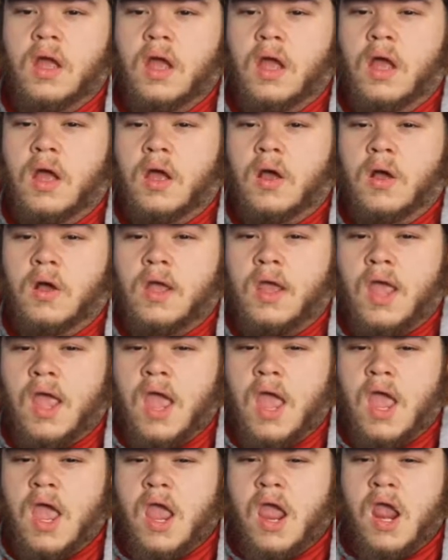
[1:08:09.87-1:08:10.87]

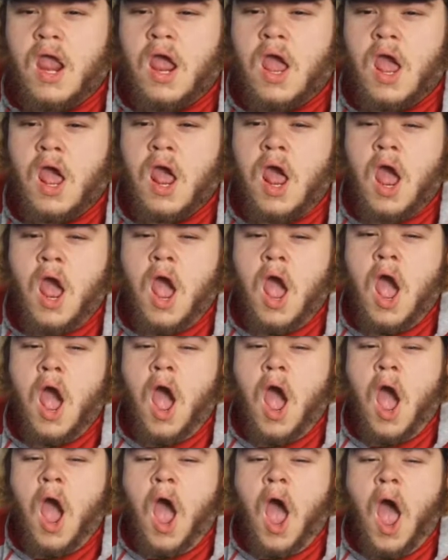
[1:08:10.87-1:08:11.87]
Okay.
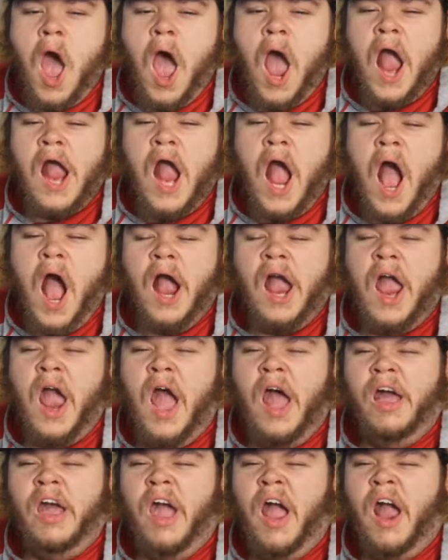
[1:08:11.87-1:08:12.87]
I got
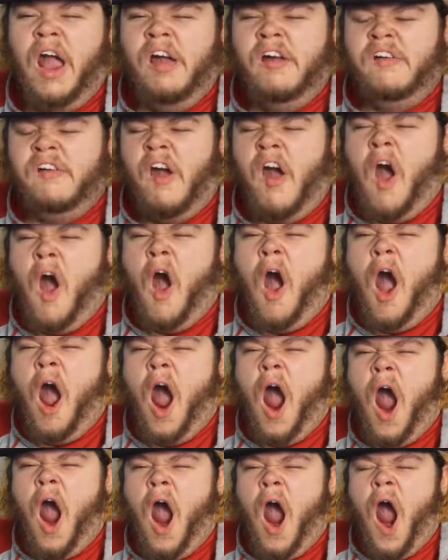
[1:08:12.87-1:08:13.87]
kind
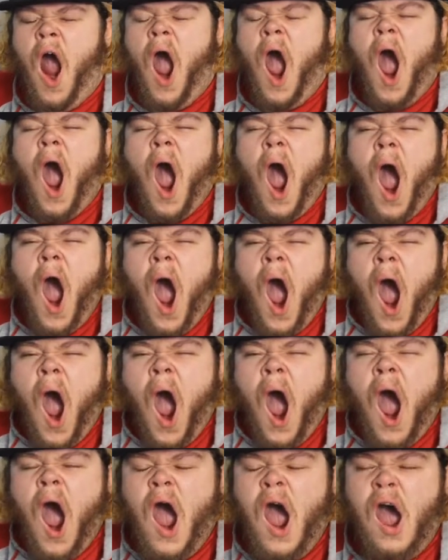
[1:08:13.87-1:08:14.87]
of.
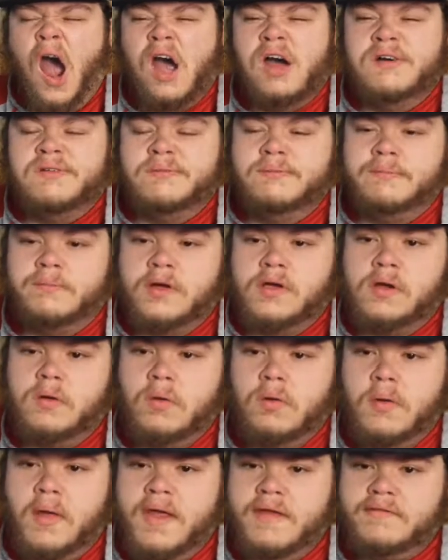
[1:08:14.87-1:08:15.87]

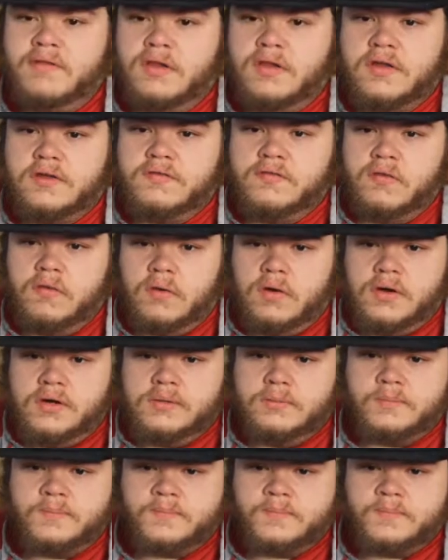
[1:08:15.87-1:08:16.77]
What do I have to look for?